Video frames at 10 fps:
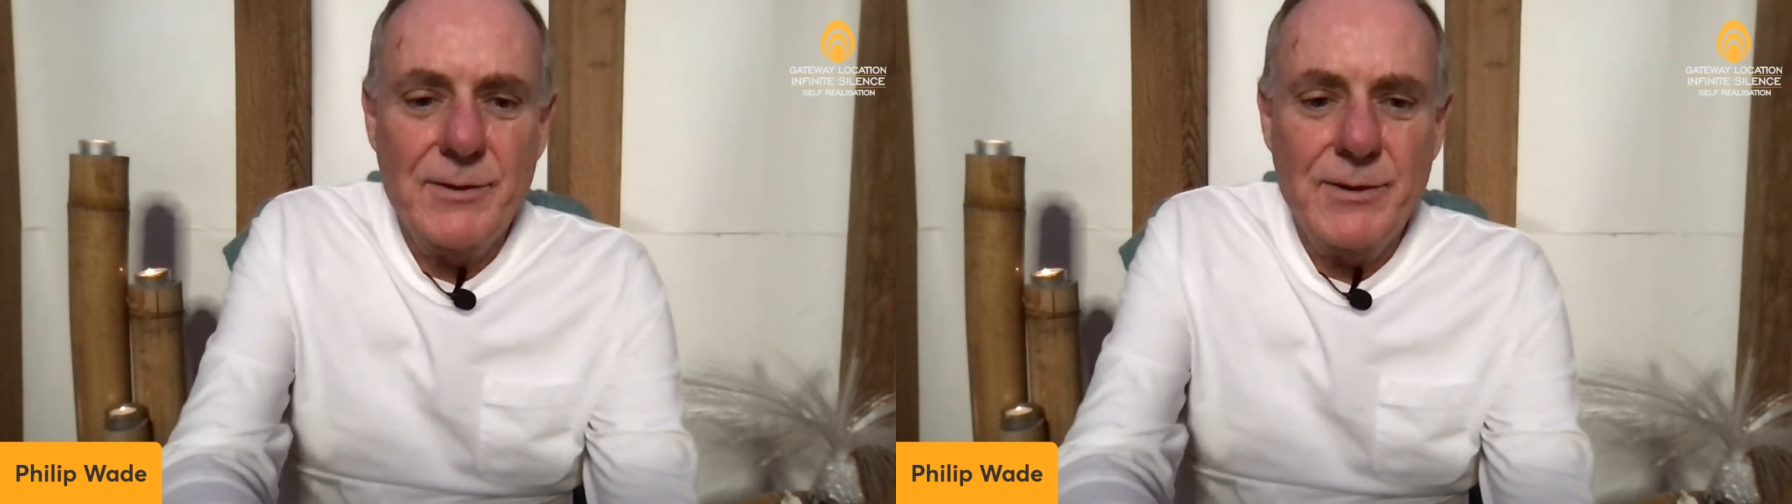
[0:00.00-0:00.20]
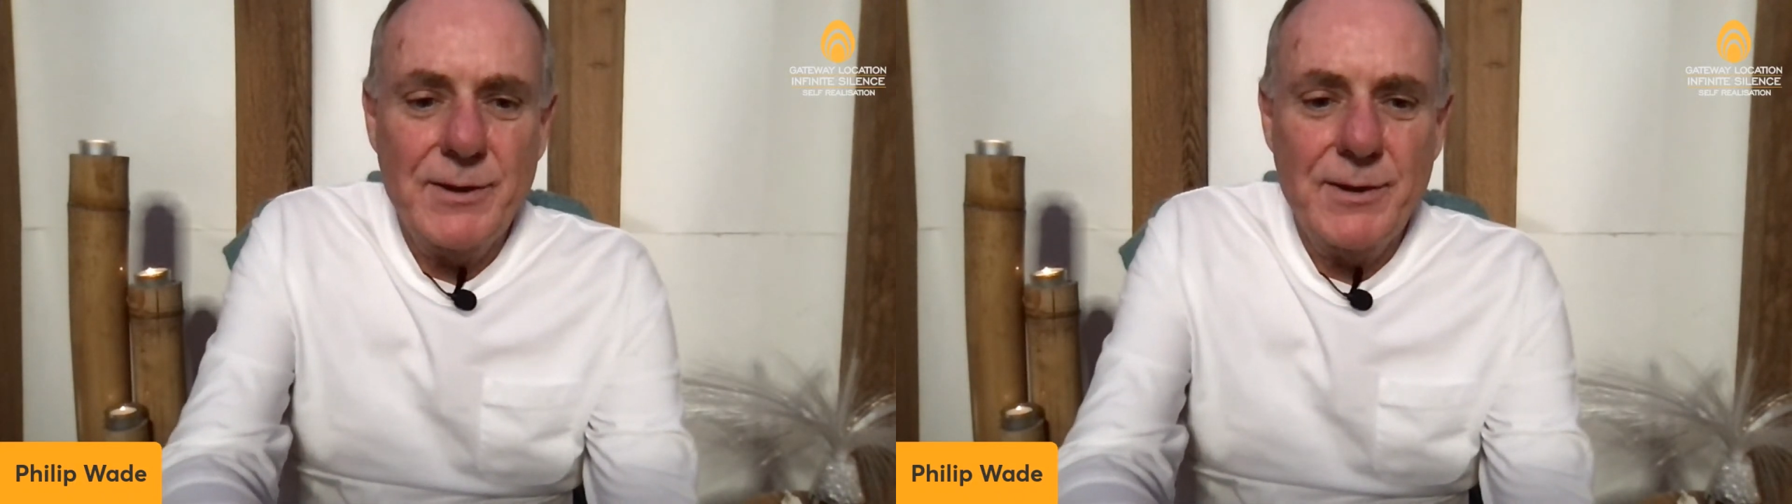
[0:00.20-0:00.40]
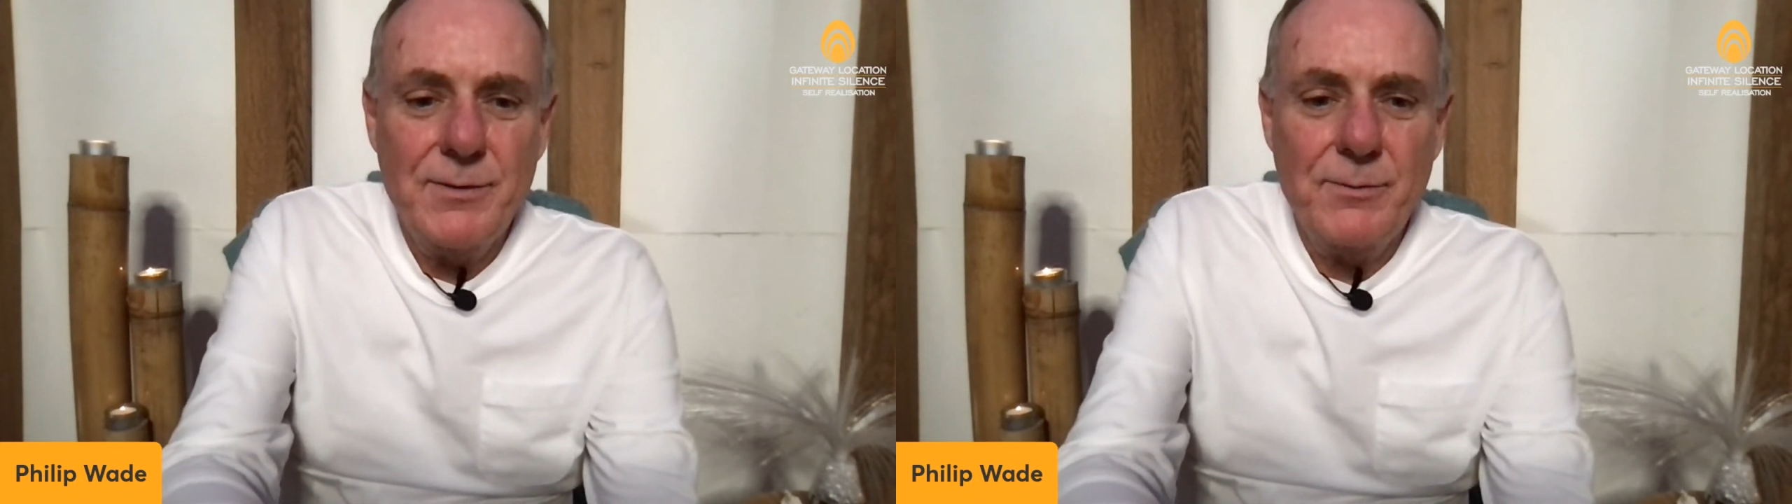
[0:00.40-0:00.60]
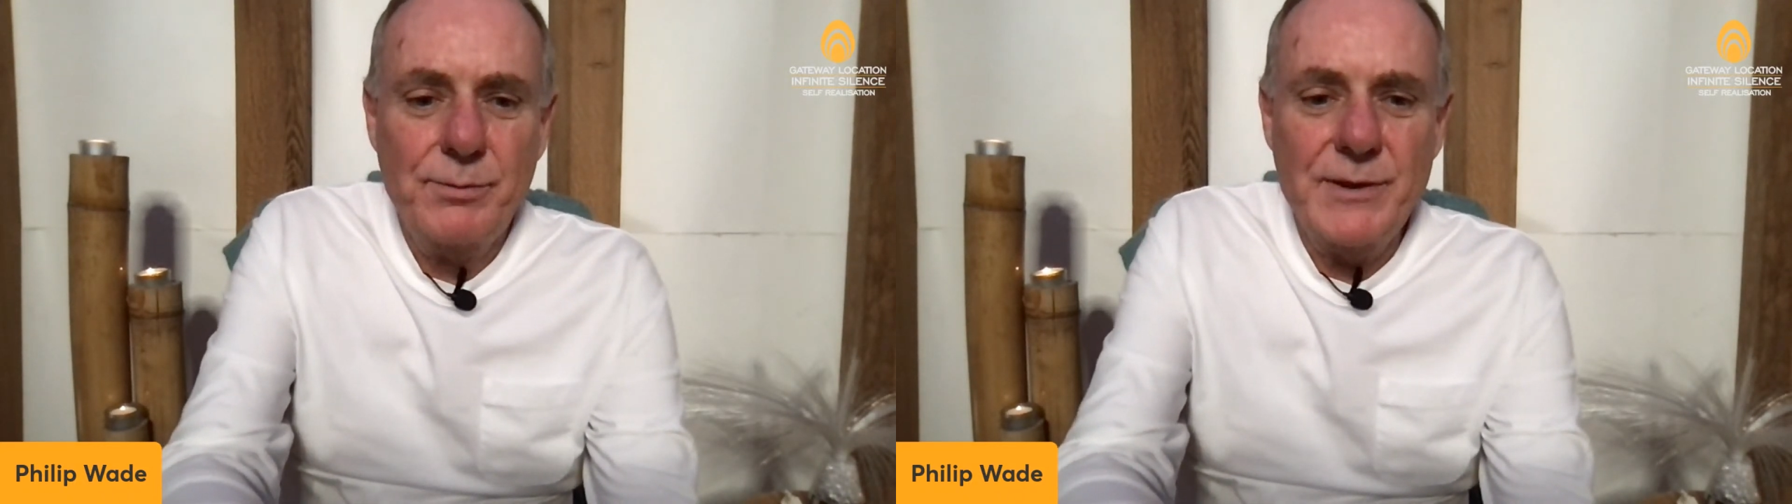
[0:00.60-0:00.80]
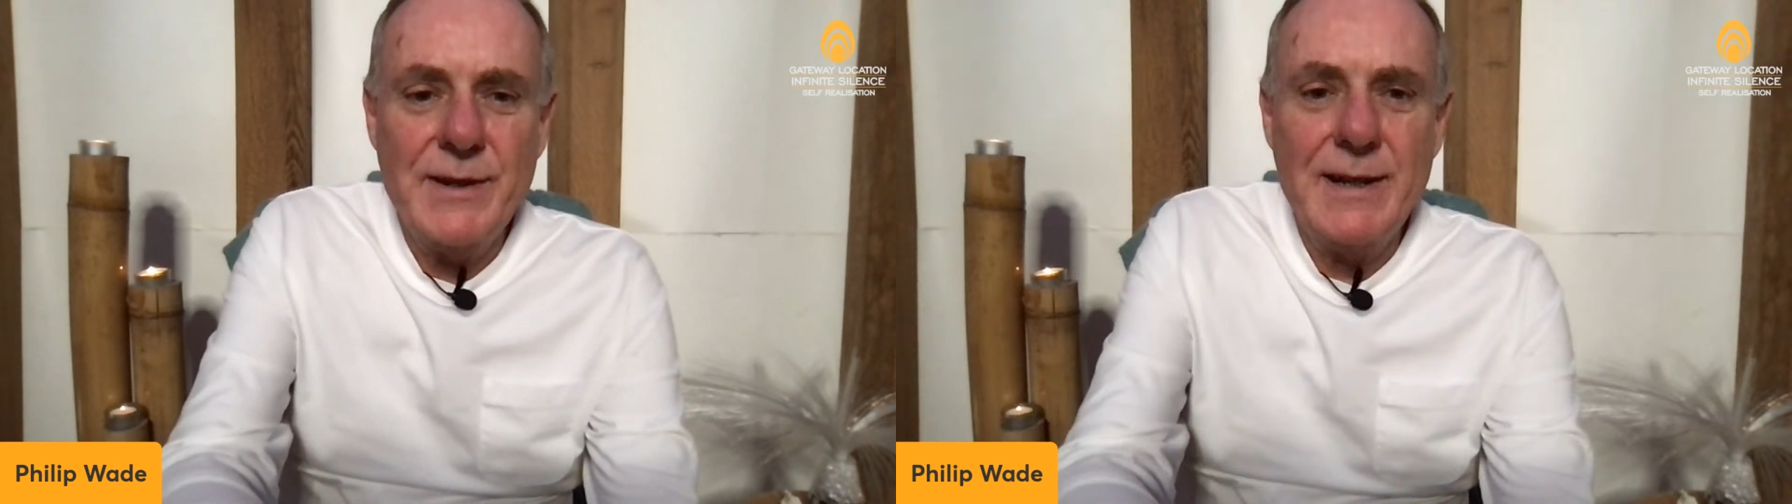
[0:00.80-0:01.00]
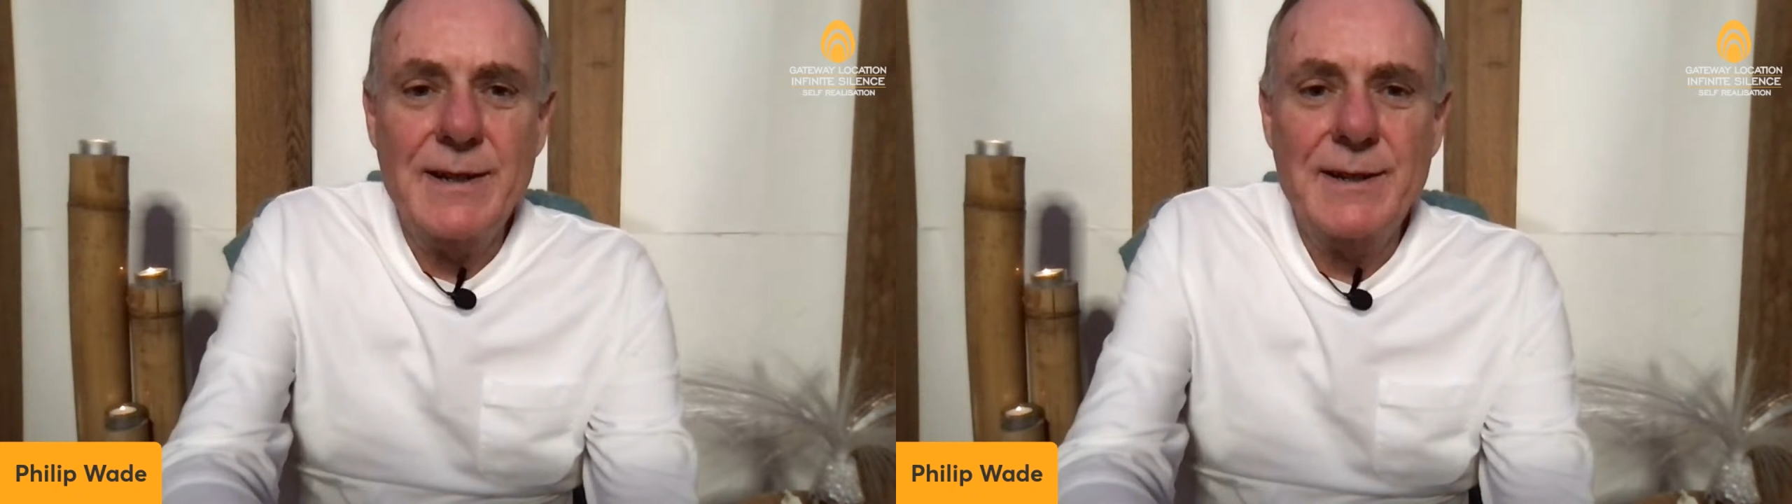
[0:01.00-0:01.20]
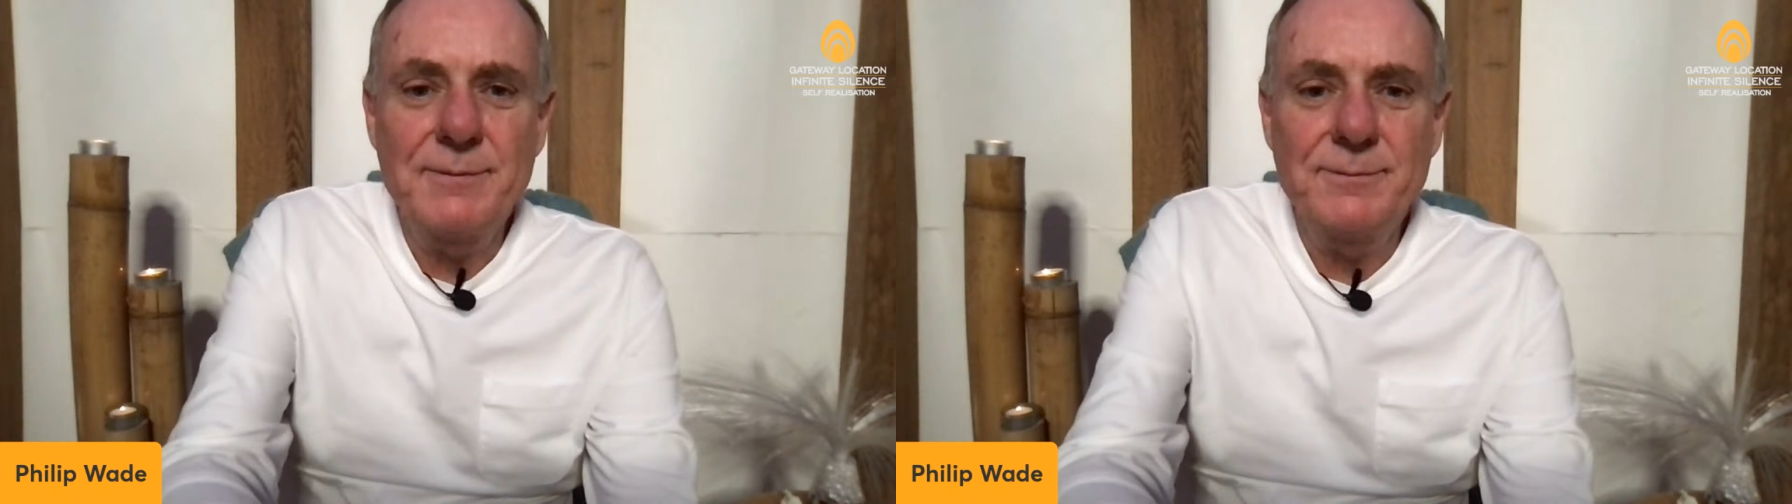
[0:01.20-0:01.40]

to present,